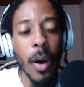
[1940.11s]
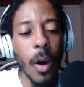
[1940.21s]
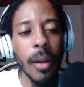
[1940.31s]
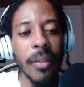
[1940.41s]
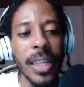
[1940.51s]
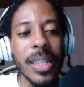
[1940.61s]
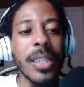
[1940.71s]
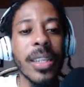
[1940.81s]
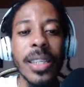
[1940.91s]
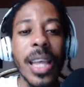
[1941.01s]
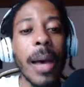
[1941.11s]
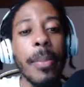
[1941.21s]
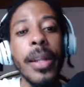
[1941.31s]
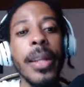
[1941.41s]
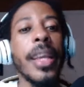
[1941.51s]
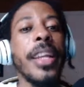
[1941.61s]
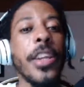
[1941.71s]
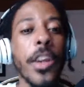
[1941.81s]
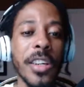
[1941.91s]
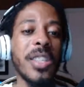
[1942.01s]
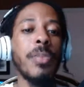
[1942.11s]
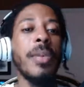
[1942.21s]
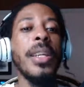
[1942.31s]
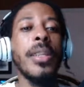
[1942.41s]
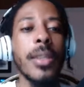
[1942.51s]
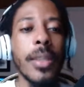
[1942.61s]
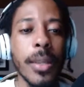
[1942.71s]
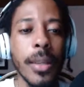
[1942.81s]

all of this is just happening in your space.